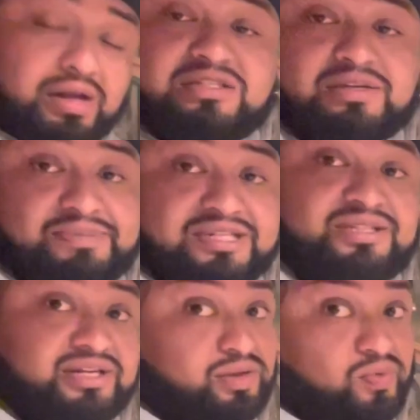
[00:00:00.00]
is the best
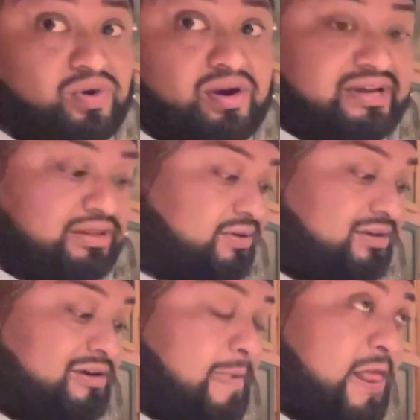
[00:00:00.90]
thing in the world, by the way.
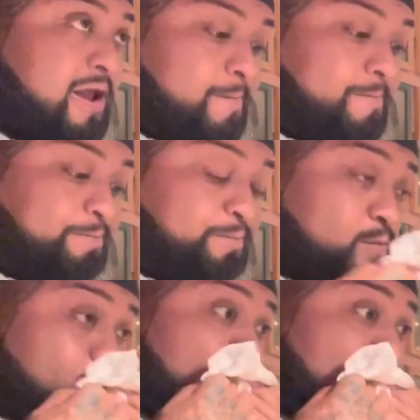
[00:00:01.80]

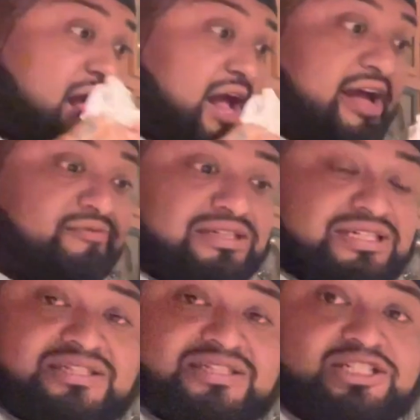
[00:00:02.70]
I have not
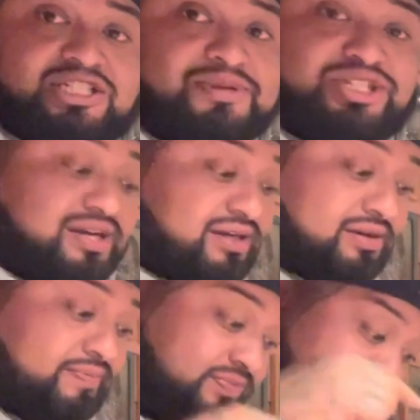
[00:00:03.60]
tasted a
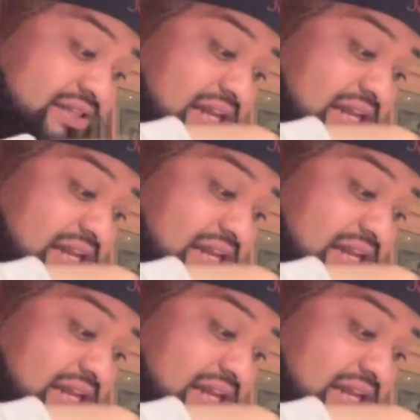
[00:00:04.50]
chimichanga this